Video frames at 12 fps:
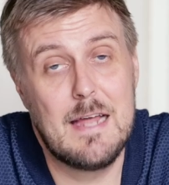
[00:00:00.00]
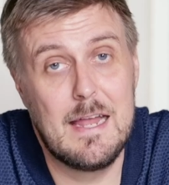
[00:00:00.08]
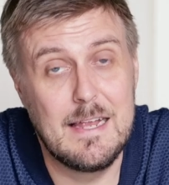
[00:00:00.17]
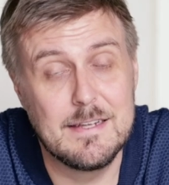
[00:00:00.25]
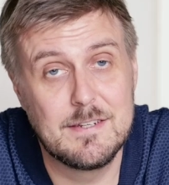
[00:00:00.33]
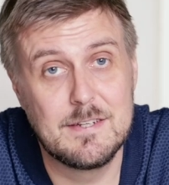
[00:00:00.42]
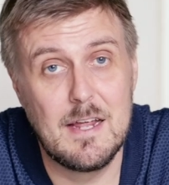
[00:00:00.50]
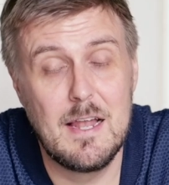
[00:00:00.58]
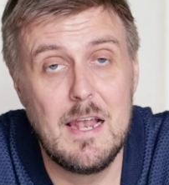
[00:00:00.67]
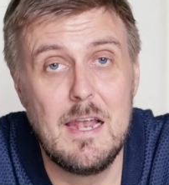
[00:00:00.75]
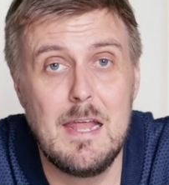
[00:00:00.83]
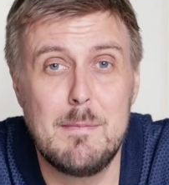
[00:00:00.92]
and its
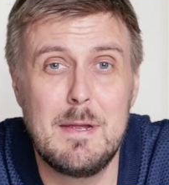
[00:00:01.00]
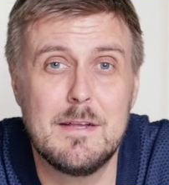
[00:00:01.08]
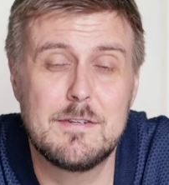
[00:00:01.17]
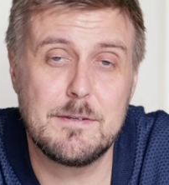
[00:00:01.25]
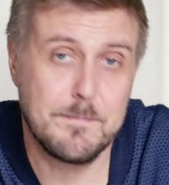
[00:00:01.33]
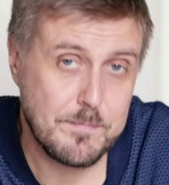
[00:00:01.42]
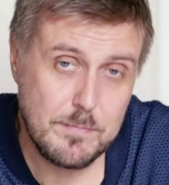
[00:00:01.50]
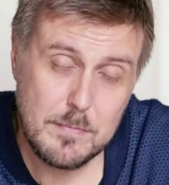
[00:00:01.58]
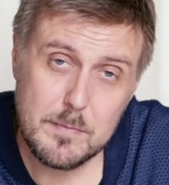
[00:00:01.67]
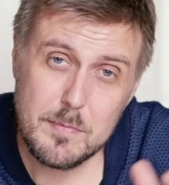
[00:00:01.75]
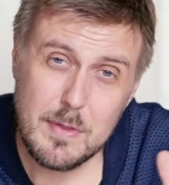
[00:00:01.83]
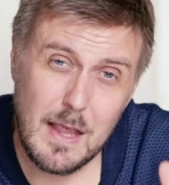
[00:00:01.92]
limits.
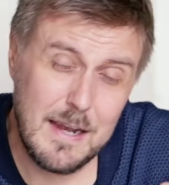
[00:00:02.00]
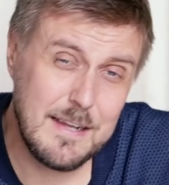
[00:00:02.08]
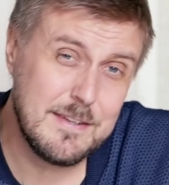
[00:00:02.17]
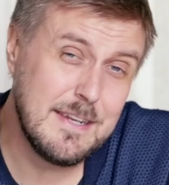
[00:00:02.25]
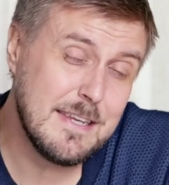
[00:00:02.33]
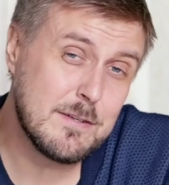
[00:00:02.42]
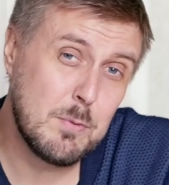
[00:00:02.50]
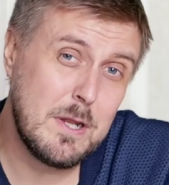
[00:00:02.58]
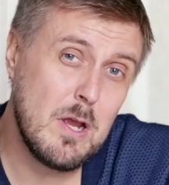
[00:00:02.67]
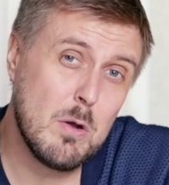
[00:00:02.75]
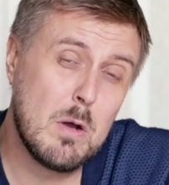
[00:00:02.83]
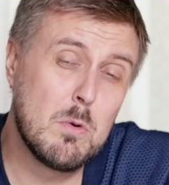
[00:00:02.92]
And in this
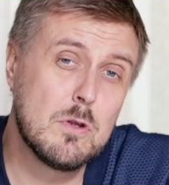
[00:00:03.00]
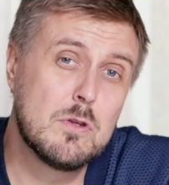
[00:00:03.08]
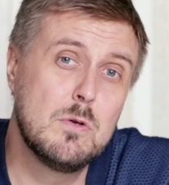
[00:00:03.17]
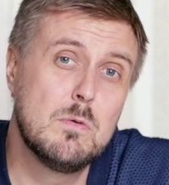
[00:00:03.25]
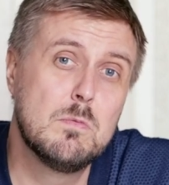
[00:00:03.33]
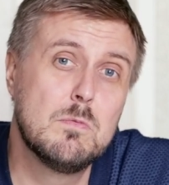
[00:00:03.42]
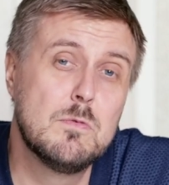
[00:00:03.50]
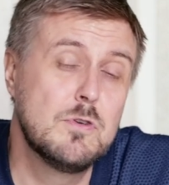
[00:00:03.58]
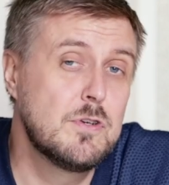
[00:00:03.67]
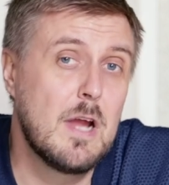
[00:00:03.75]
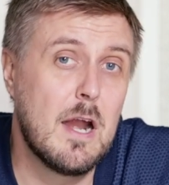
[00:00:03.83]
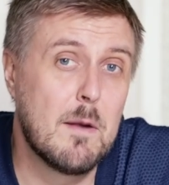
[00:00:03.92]
video I want to
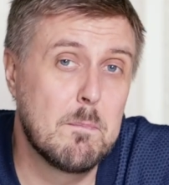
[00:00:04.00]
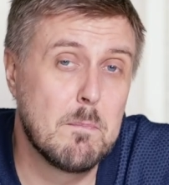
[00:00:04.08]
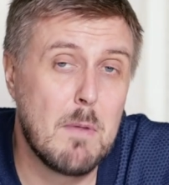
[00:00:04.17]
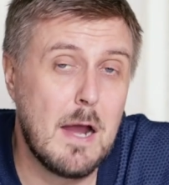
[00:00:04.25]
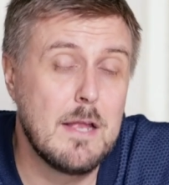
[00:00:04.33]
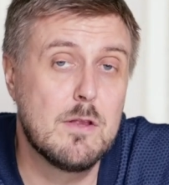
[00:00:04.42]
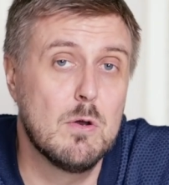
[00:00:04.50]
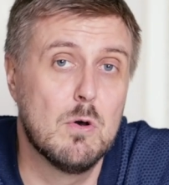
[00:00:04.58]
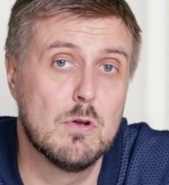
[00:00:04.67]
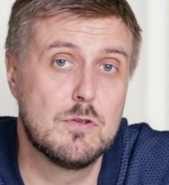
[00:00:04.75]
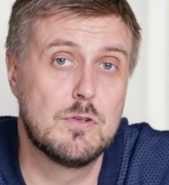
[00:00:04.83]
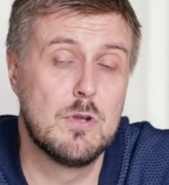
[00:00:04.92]
share my
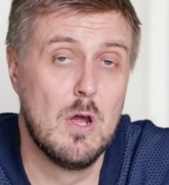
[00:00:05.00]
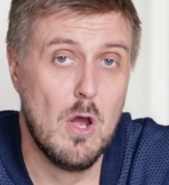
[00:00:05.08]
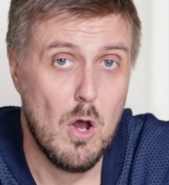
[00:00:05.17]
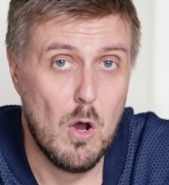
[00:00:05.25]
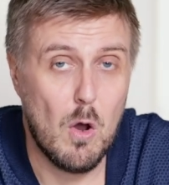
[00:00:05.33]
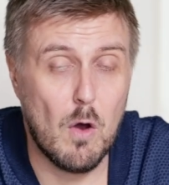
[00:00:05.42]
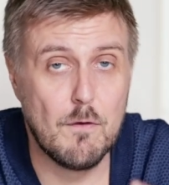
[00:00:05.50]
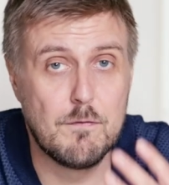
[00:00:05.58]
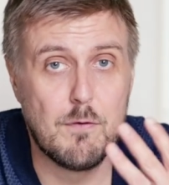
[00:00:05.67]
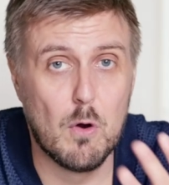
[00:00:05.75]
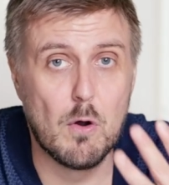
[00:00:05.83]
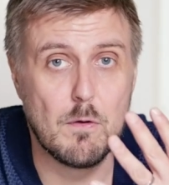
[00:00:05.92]
thoughts on
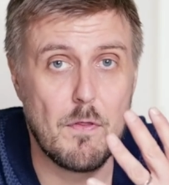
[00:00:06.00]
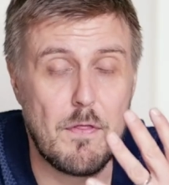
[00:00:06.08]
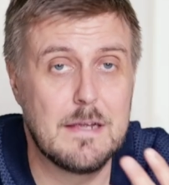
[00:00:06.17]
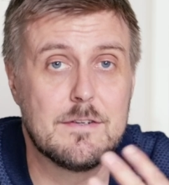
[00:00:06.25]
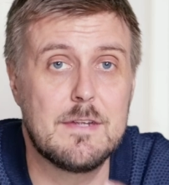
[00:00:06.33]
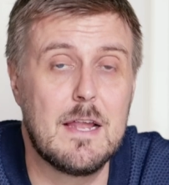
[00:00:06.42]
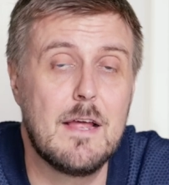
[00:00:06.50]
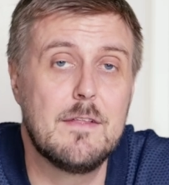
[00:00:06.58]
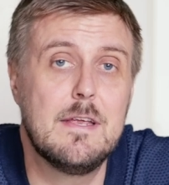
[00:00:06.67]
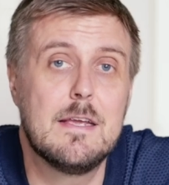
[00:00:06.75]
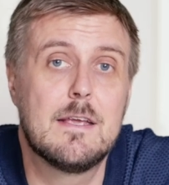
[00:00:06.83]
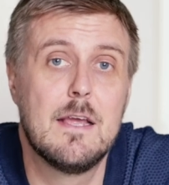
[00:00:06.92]
4 things that I
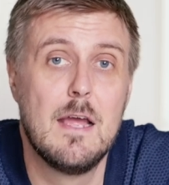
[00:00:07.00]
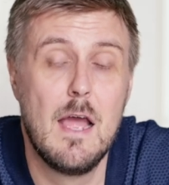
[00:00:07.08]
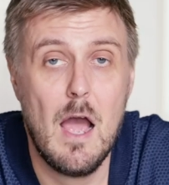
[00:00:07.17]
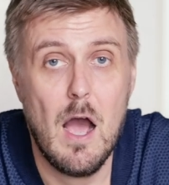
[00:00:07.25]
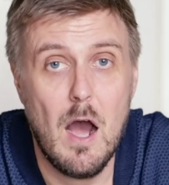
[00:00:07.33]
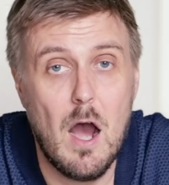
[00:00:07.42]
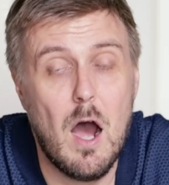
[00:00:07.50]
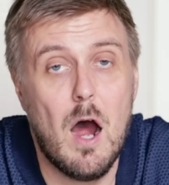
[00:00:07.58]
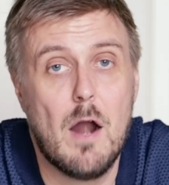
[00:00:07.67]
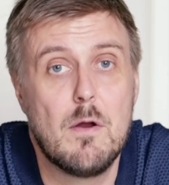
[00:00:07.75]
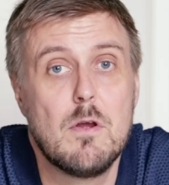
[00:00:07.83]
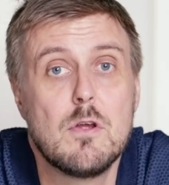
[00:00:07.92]
think
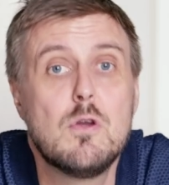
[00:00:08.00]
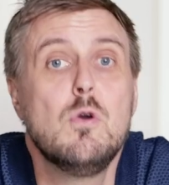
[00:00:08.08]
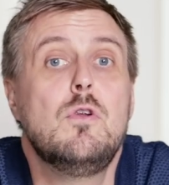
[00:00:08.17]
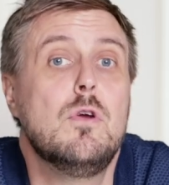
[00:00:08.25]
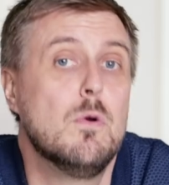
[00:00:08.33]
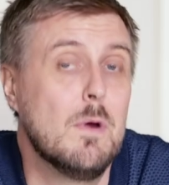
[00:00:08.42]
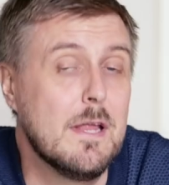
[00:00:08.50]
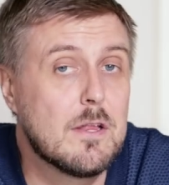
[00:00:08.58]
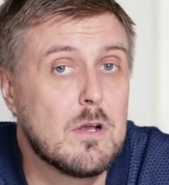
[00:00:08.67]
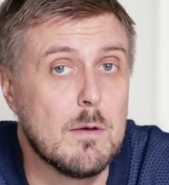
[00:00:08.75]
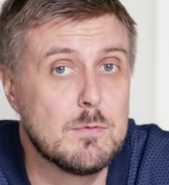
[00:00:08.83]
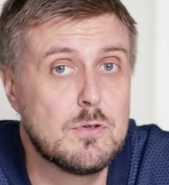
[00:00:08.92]
are good when it
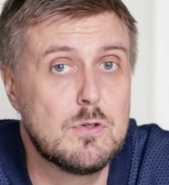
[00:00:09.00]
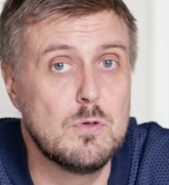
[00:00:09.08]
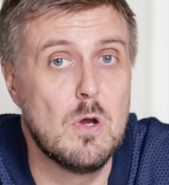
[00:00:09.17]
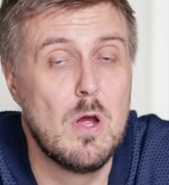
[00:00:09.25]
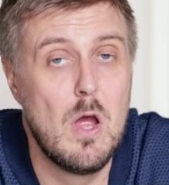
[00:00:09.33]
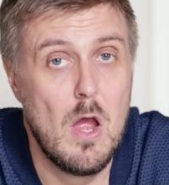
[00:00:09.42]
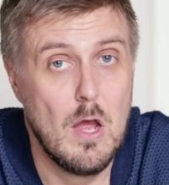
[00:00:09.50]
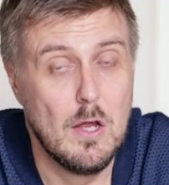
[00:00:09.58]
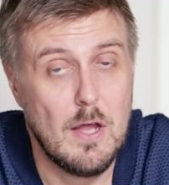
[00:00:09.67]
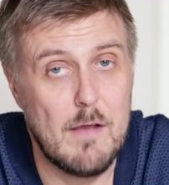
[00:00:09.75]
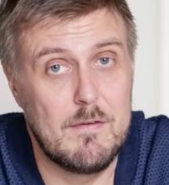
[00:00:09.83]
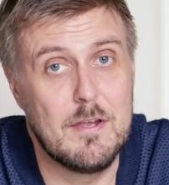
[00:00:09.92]
comes to
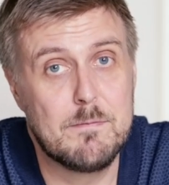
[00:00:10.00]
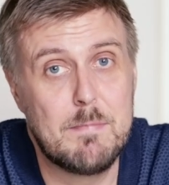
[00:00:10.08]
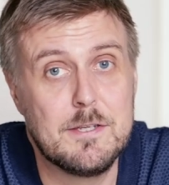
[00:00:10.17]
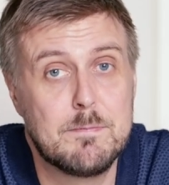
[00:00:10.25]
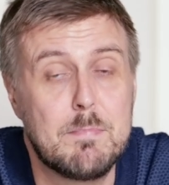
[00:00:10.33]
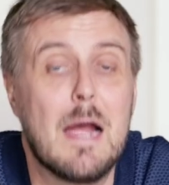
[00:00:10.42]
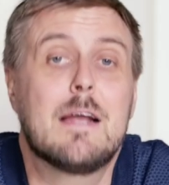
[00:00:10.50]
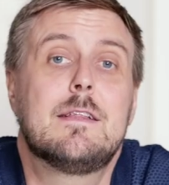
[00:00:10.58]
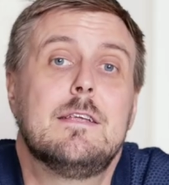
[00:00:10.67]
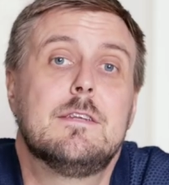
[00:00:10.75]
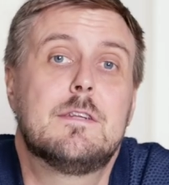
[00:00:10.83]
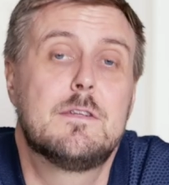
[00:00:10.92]
evidence-based
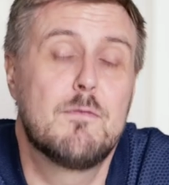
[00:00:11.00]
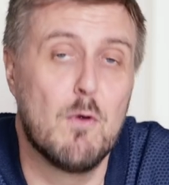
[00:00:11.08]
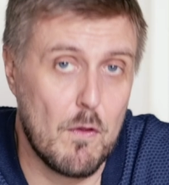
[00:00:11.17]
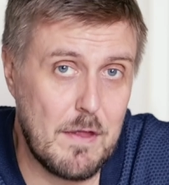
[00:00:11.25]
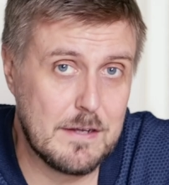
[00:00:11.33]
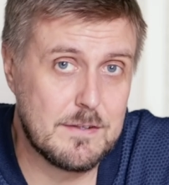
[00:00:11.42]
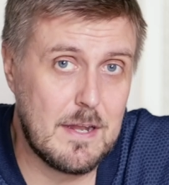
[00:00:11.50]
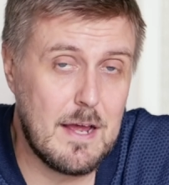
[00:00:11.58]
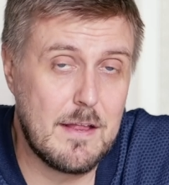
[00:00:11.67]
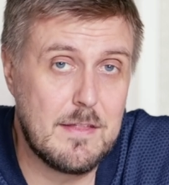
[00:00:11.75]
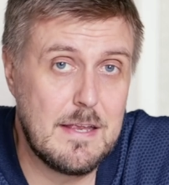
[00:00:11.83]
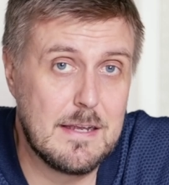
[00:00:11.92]
practice, 4 things that
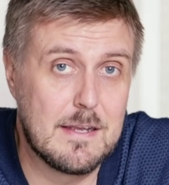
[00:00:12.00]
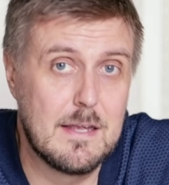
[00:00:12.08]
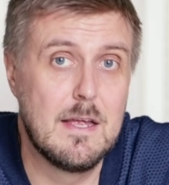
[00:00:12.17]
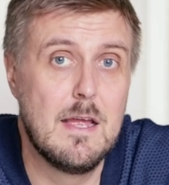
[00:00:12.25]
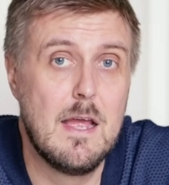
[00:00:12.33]
I think,